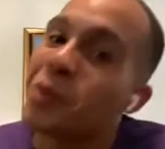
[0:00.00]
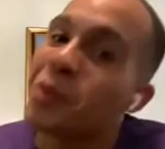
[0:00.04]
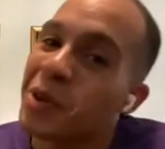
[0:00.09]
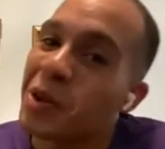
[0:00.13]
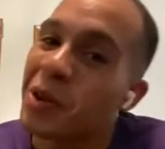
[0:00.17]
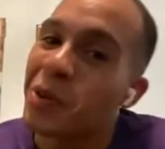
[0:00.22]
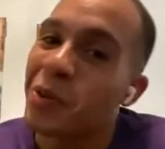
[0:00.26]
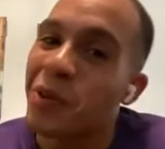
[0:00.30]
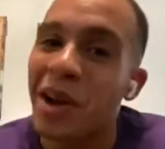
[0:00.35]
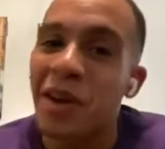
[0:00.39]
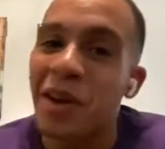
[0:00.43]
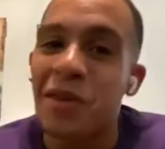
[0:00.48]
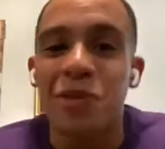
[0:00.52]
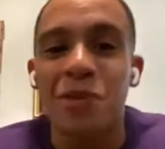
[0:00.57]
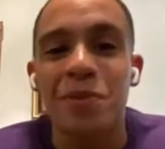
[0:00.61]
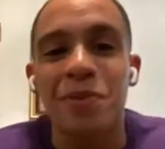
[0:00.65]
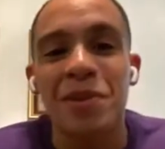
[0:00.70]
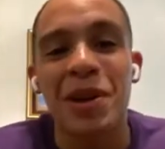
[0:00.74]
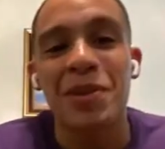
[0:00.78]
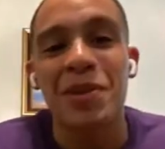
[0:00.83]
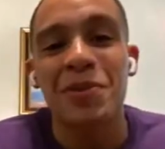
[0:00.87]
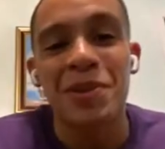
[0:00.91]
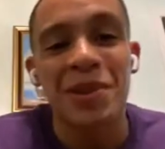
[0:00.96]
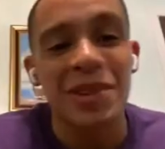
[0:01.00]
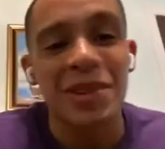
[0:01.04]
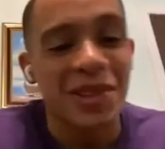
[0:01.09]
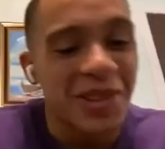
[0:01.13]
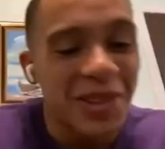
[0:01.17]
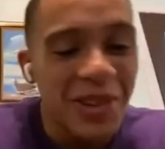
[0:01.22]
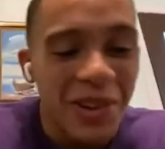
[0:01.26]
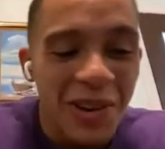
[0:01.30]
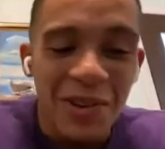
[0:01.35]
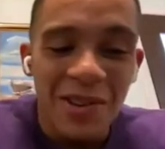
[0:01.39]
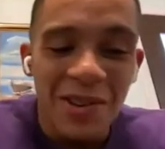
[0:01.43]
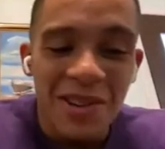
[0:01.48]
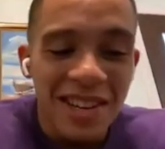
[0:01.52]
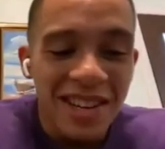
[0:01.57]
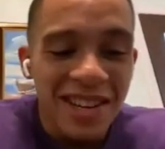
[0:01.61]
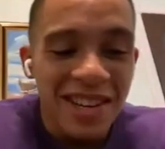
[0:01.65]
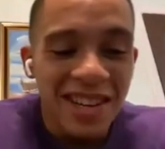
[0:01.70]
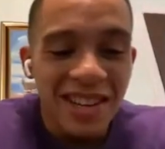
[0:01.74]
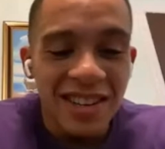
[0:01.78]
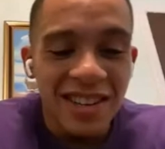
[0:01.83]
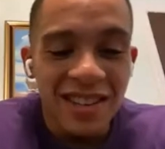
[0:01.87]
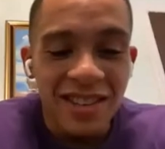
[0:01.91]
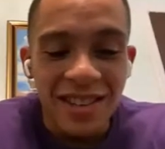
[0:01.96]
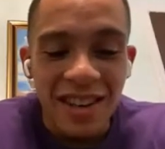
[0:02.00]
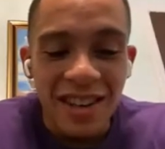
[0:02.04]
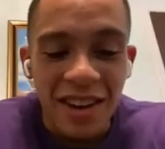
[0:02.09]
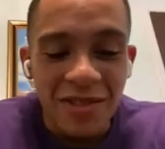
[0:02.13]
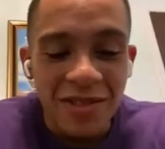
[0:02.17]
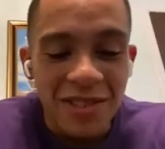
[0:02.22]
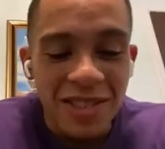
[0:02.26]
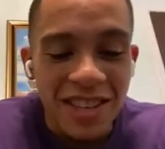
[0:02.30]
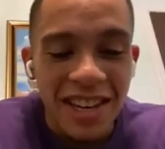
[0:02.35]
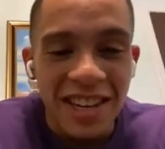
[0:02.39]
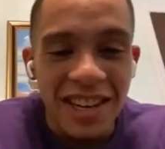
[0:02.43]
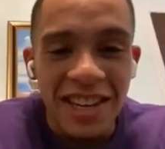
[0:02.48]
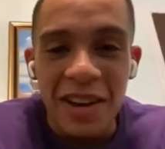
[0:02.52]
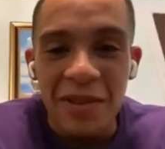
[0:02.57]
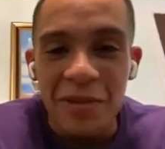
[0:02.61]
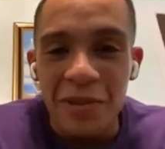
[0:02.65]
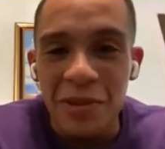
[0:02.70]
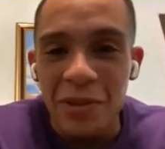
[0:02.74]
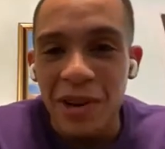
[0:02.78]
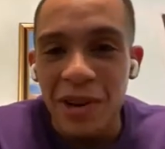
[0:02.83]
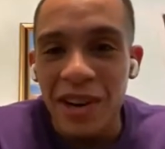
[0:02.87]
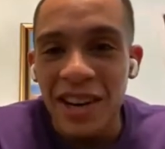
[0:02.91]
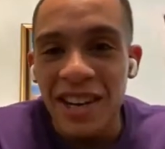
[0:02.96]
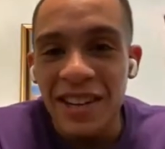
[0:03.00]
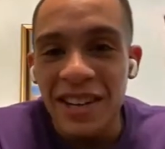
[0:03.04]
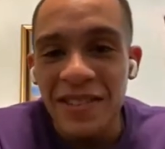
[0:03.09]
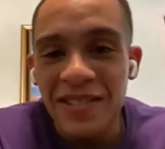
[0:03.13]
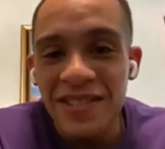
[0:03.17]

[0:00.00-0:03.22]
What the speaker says: me away from there, but you know, never say never, right?